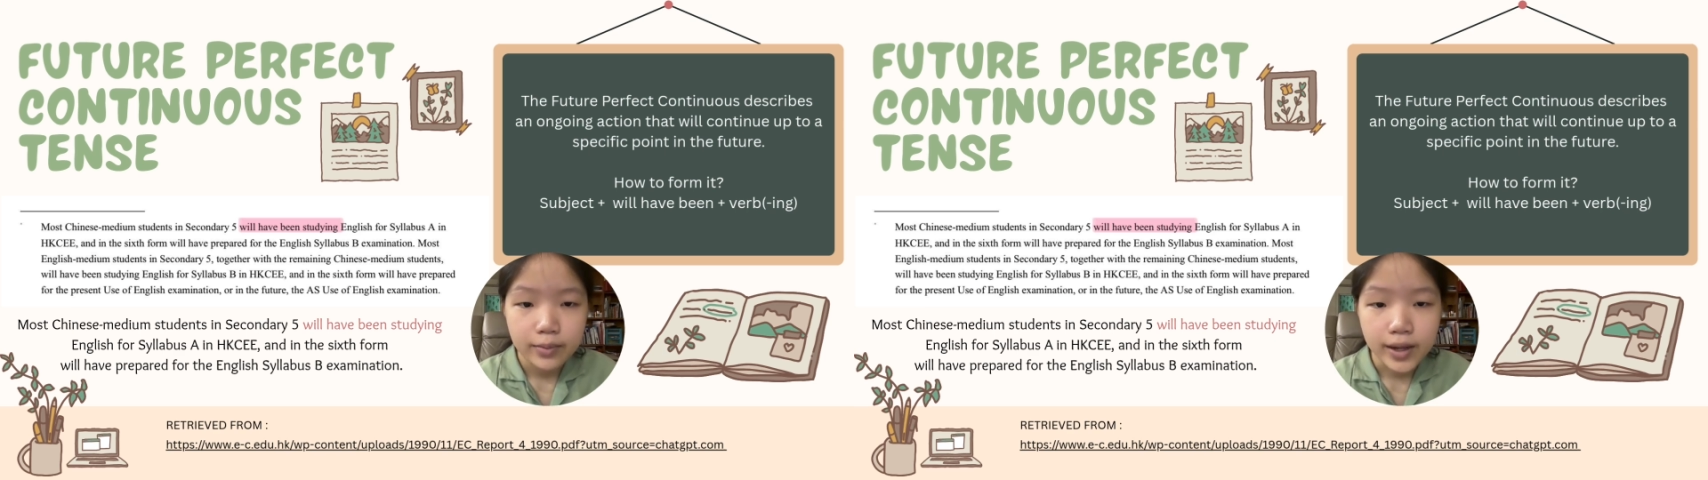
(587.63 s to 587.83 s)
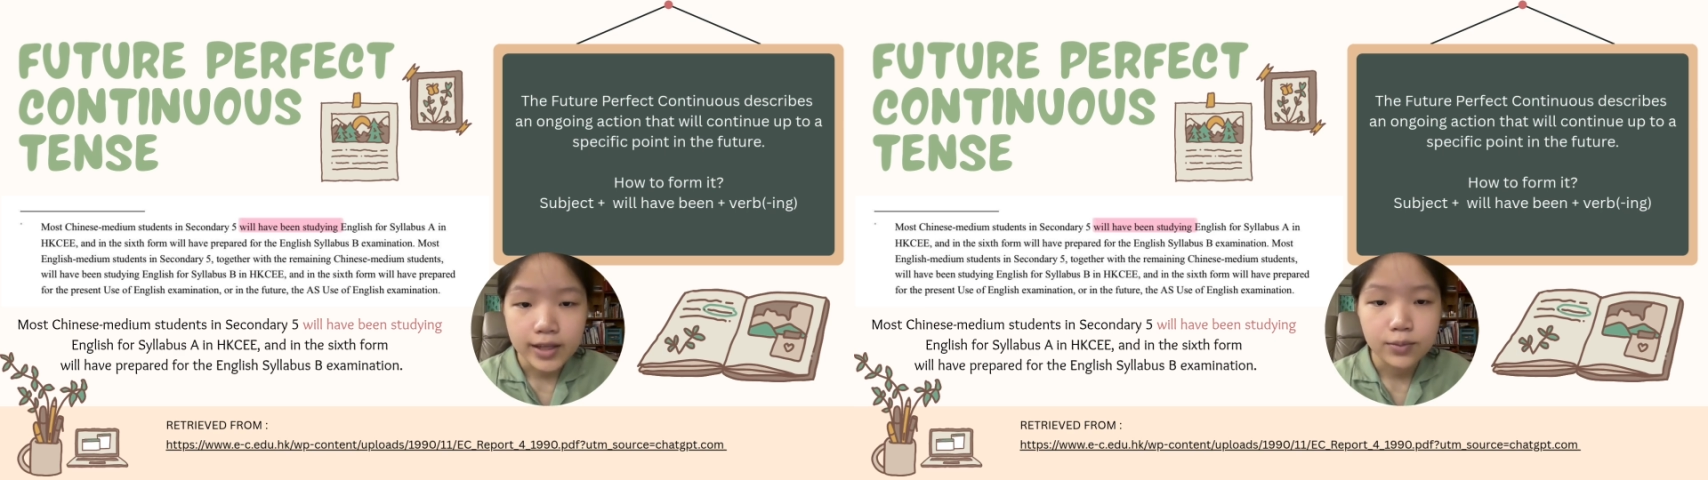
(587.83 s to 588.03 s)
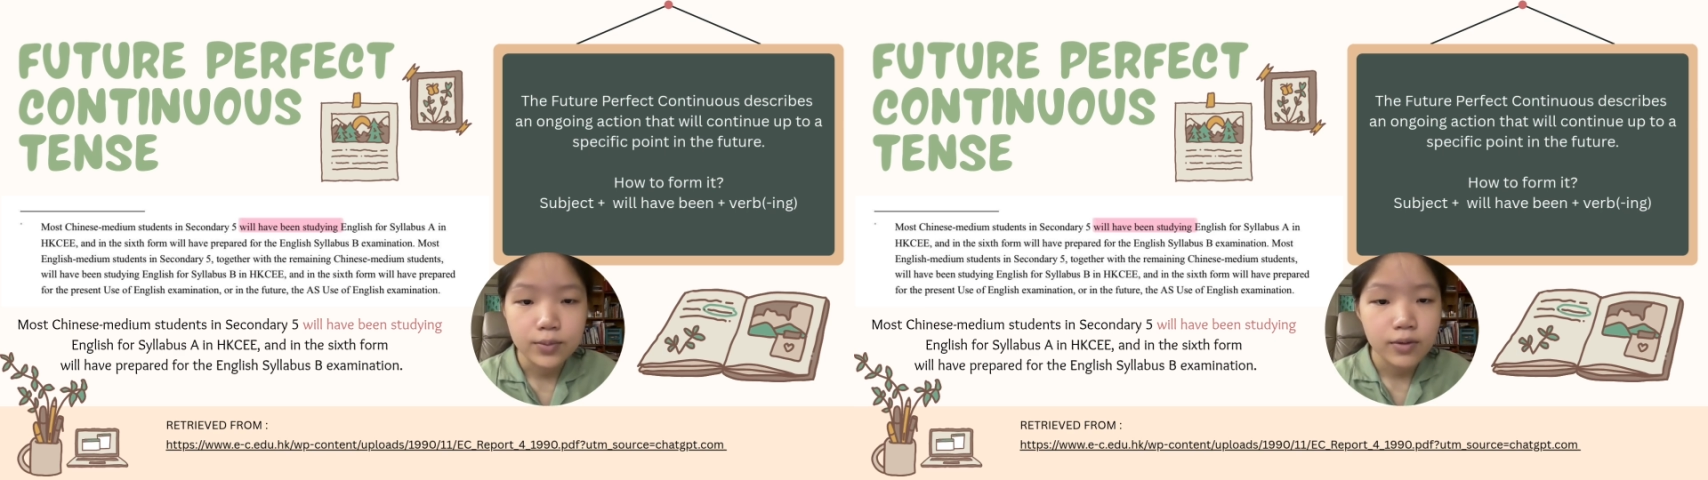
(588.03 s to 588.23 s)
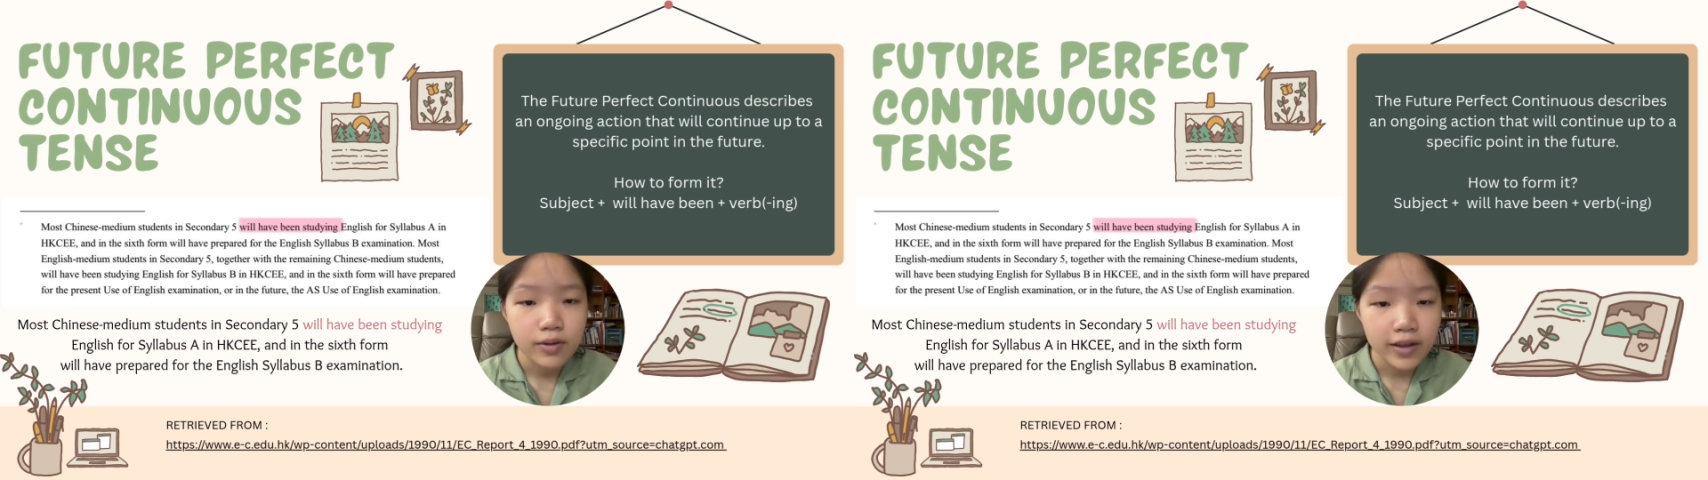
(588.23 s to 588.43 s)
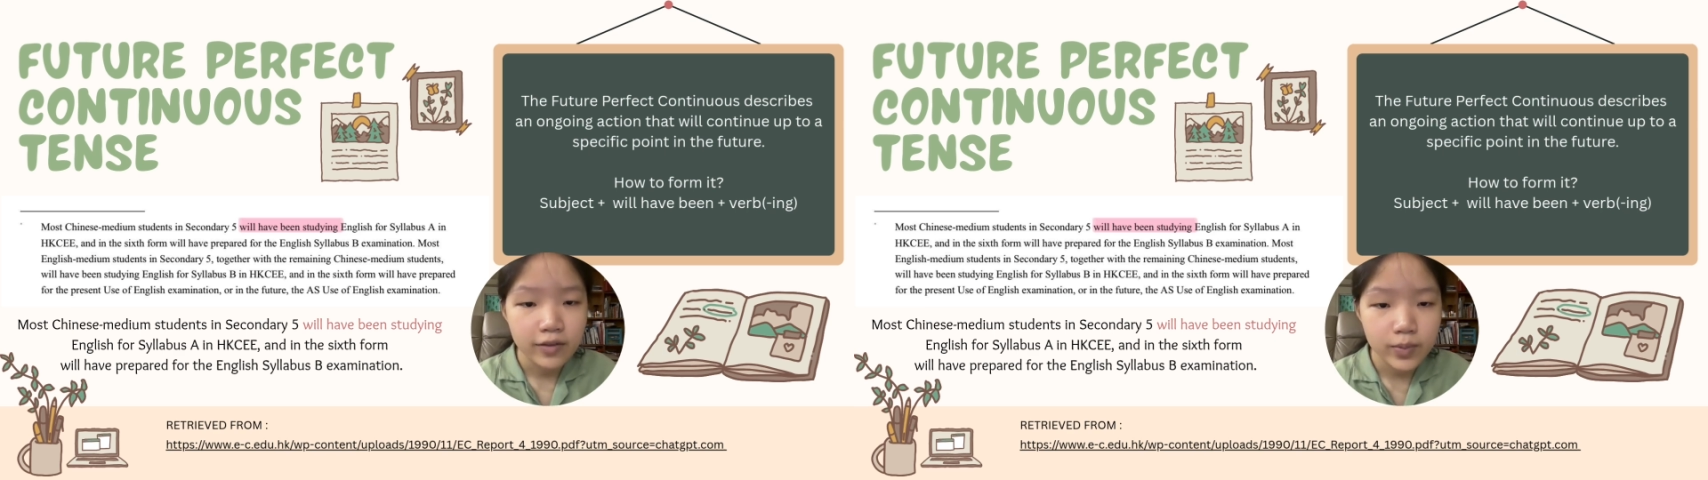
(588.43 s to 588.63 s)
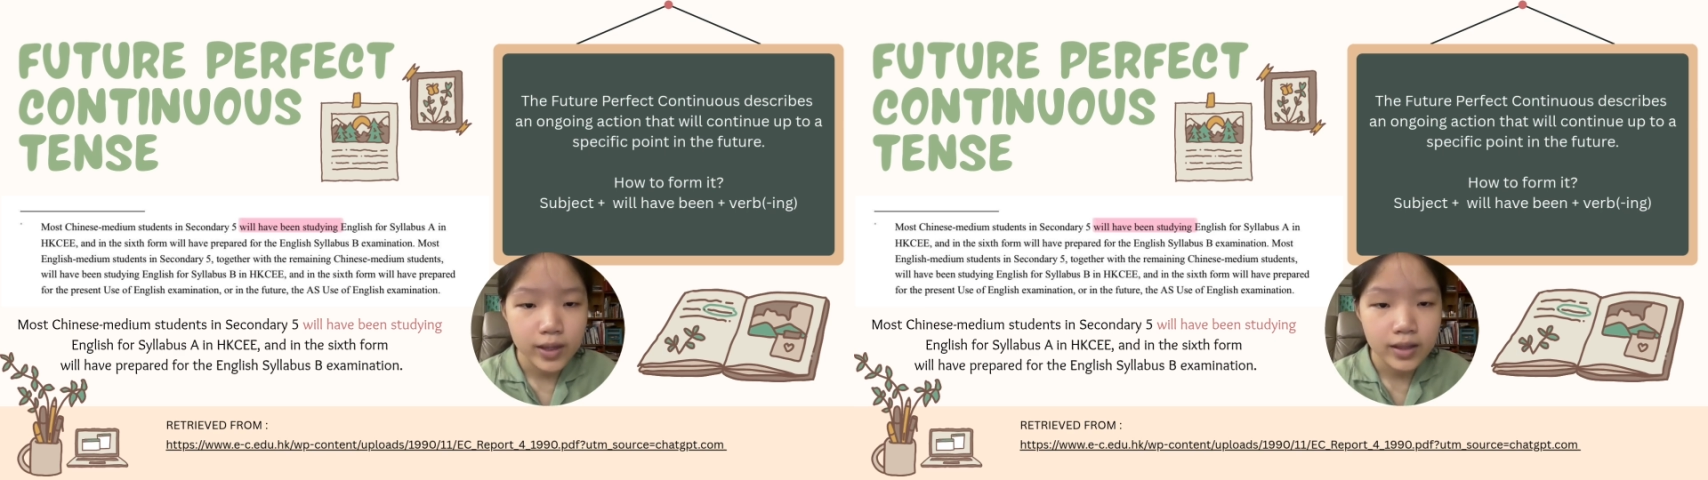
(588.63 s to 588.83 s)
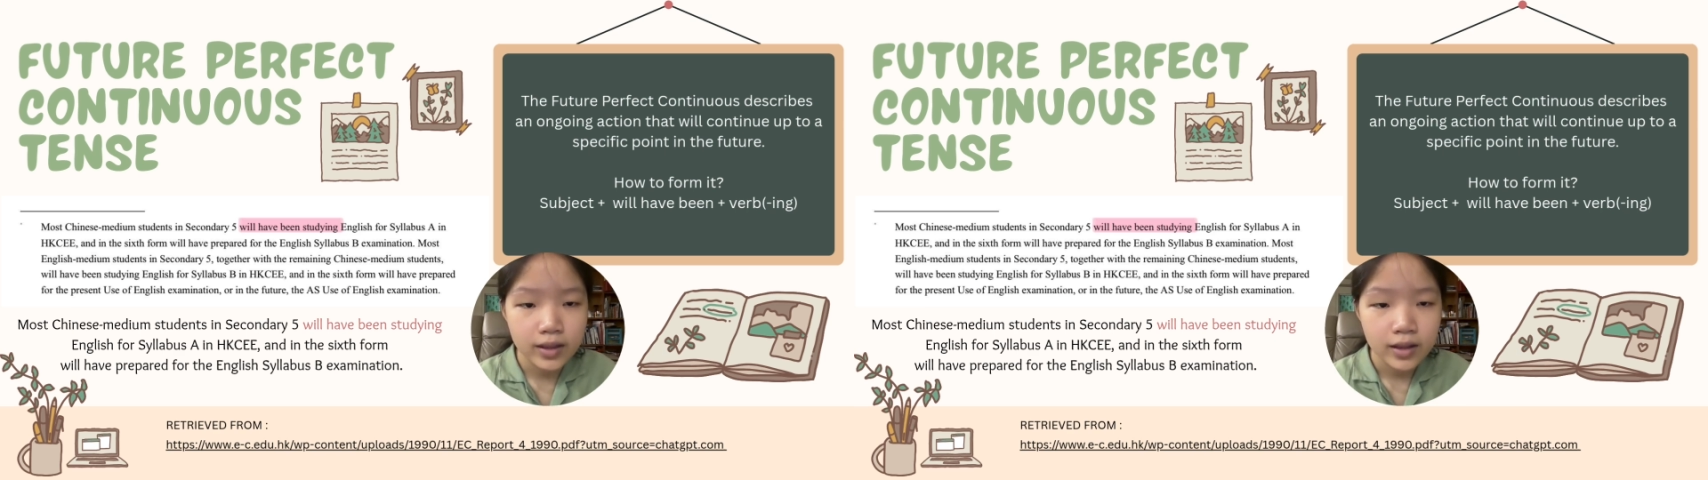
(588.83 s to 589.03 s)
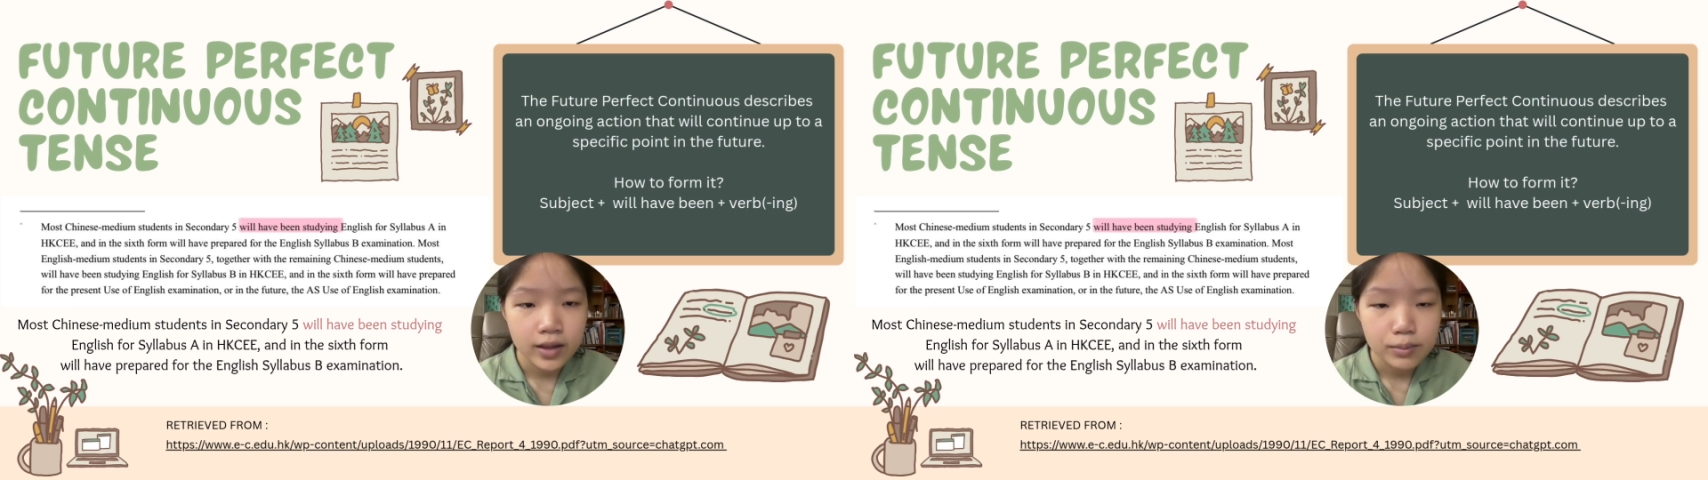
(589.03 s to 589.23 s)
plus will have been